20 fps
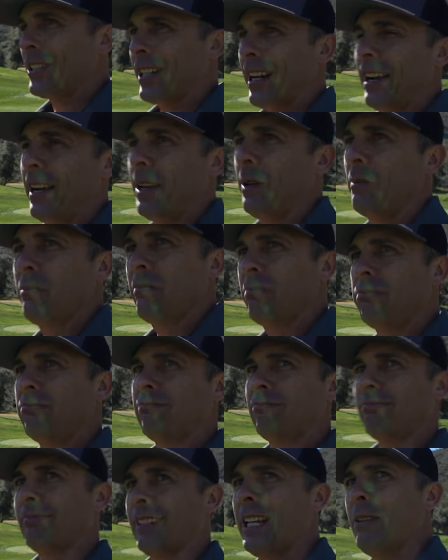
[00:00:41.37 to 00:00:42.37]
time,
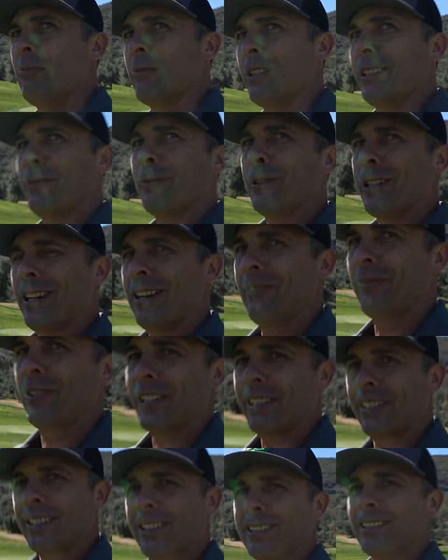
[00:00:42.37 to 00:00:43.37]
late winter,
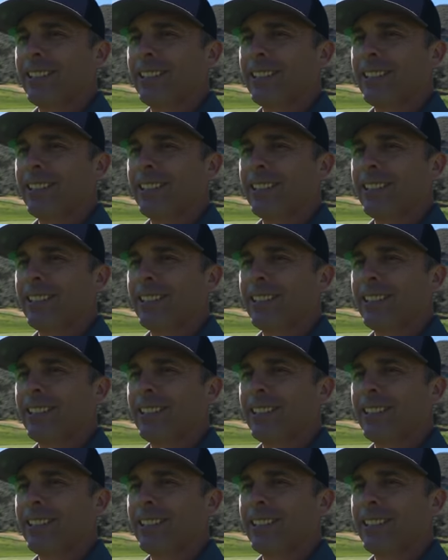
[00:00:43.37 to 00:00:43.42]
whatever.